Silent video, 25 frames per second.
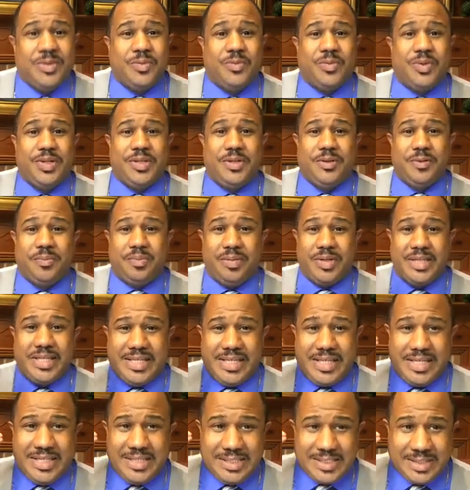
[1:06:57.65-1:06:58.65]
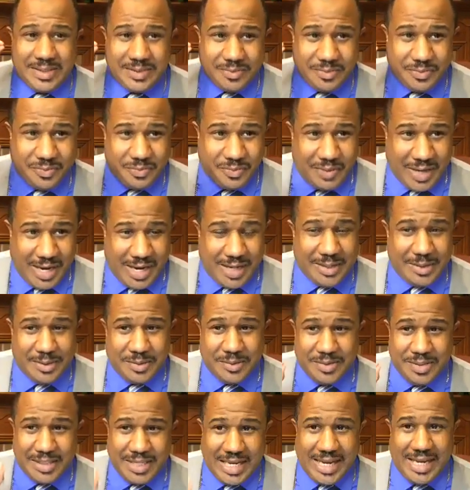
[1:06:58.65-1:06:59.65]
will you please
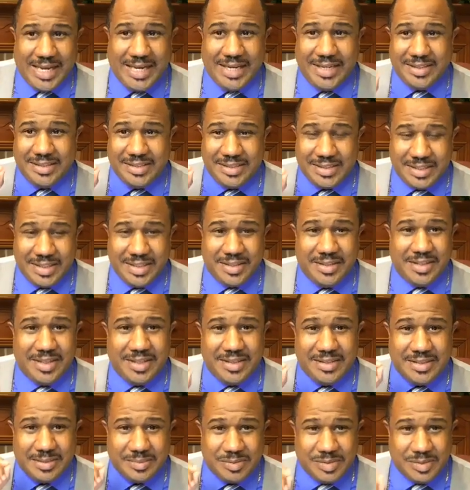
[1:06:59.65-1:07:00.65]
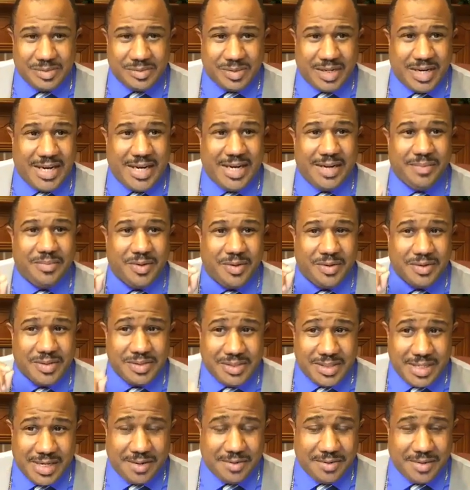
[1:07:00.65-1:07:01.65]
follow like share and subscribe on the
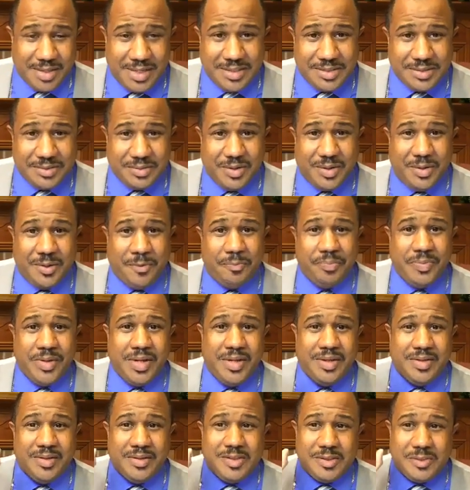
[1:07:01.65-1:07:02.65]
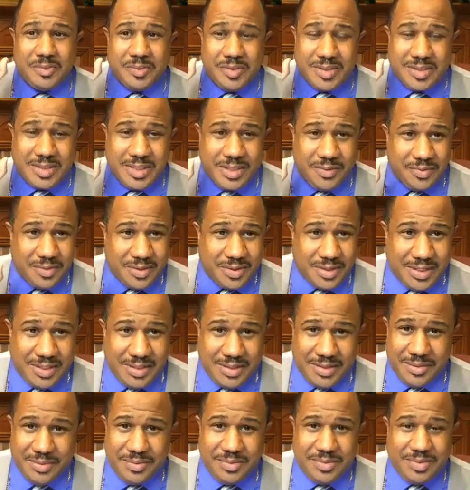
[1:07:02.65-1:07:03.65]
channel that you're on specifically
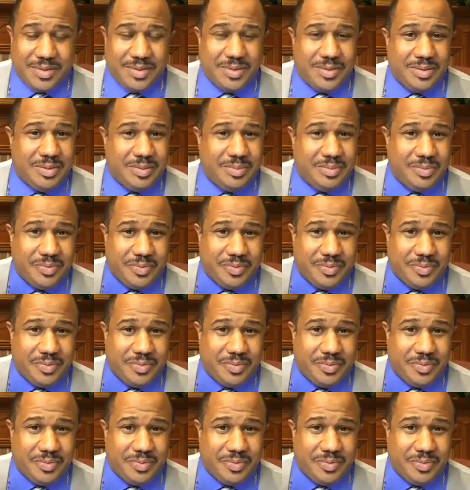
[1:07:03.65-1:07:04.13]
youtube